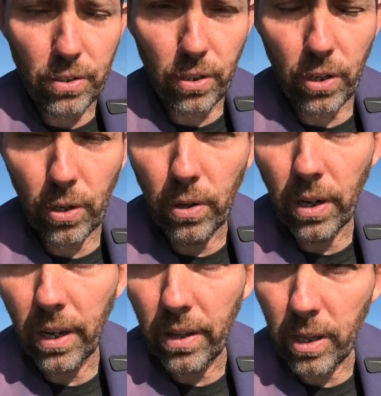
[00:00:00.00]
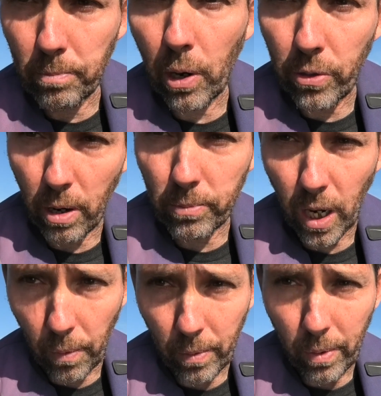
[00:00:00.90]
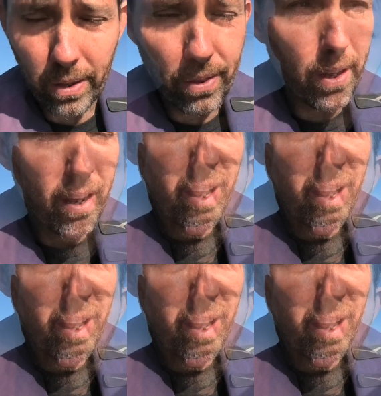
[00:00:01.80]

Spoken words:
secure the boat that I'm towing with.